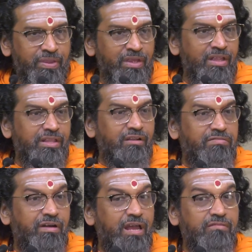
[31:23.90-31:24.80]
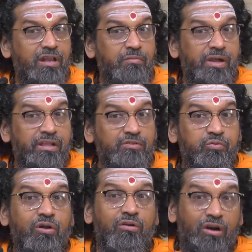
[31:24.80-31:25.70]
that five element is
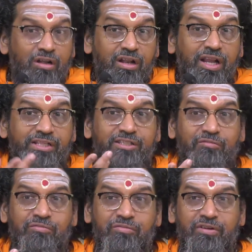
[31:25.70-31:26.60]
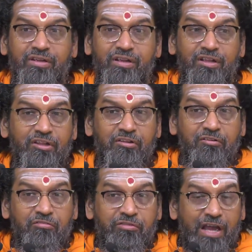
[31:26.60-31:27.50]
forgotten as if.
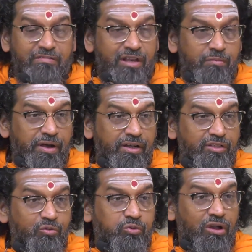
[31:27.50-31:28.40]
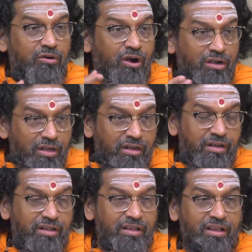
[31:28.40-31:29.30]
Five element is
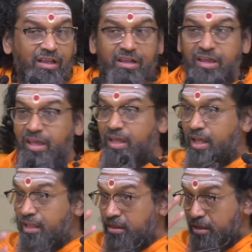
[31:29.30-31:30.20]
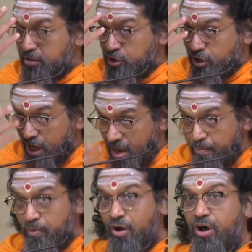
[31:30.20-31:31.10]
forgotten. And the
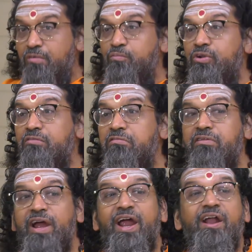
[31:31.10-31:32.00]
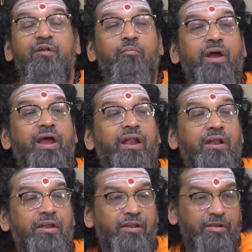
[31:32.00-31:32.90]
shape of fat
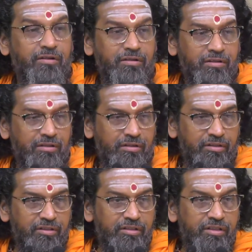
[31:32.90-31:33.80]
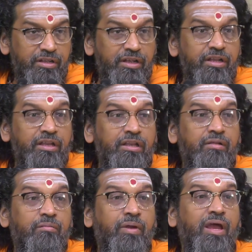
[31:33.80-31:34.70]
man,
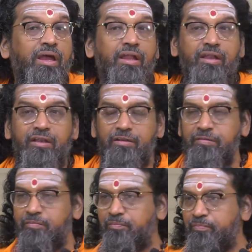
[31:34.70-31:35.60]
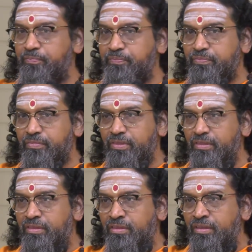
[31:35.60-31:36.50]
thin man,
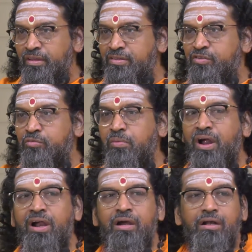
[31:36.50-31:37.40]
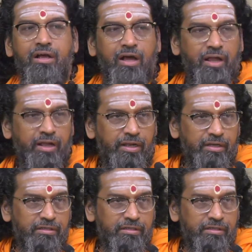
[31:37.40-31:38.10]
smart guy,